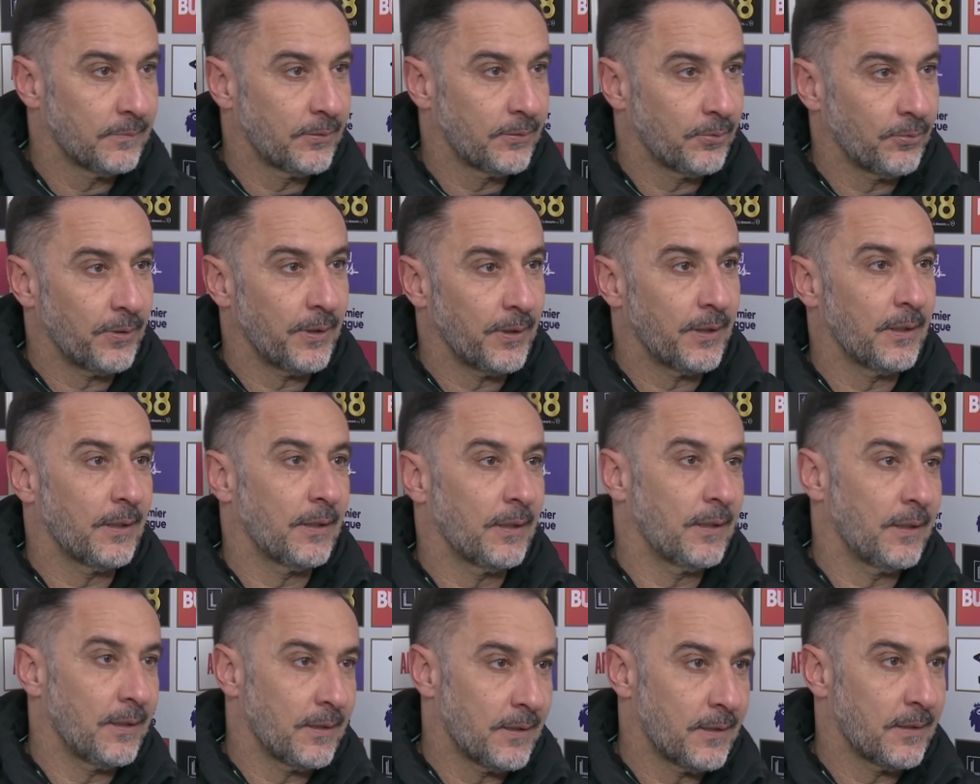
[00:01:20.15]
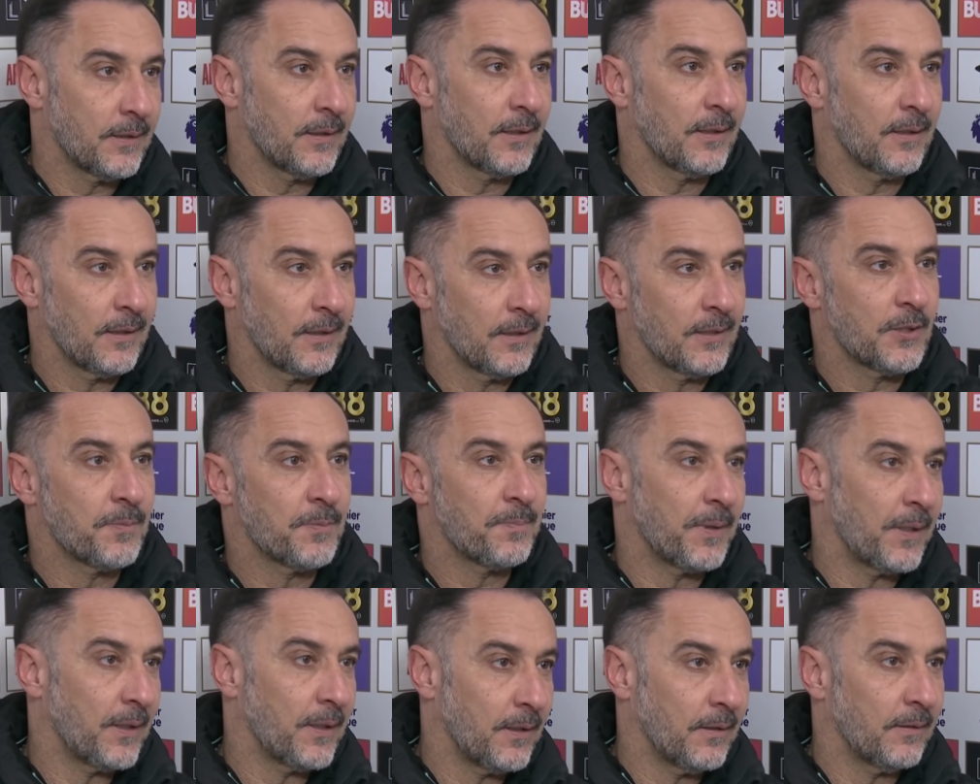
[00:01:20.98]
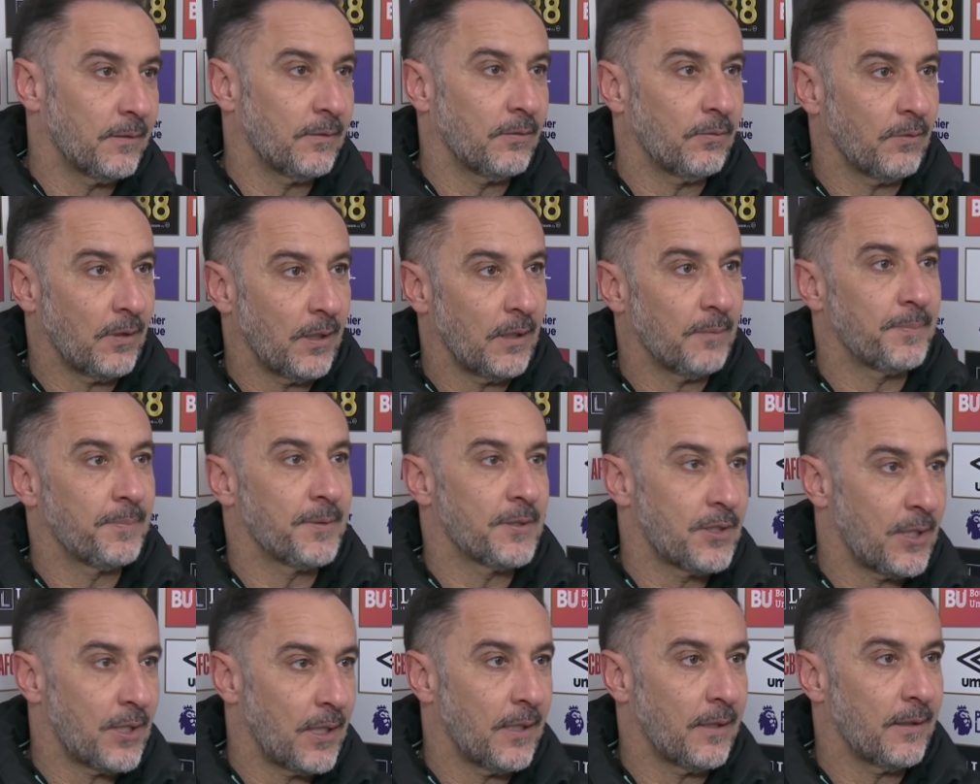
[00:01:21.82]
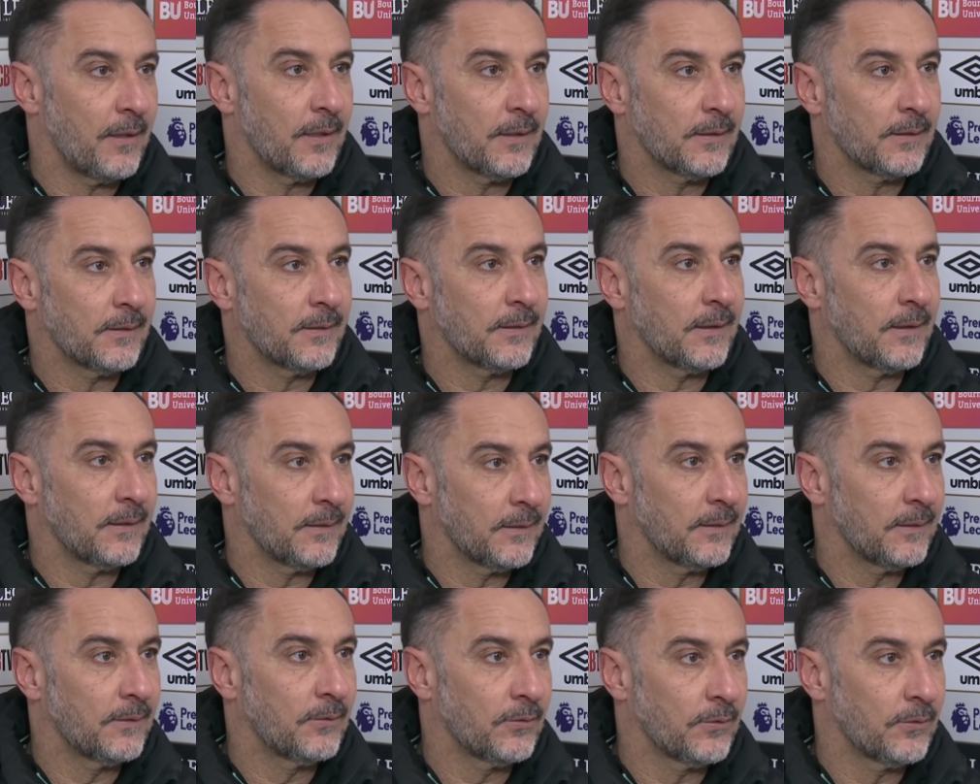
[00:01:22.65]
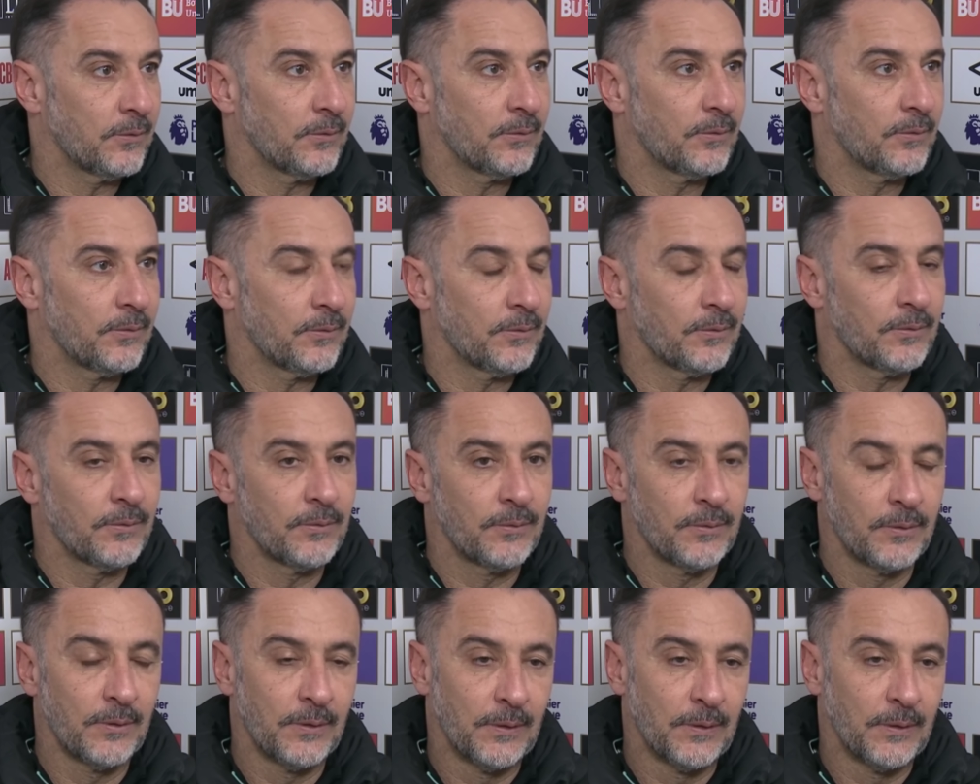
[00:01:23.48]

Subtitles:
with this spirit to help each other and to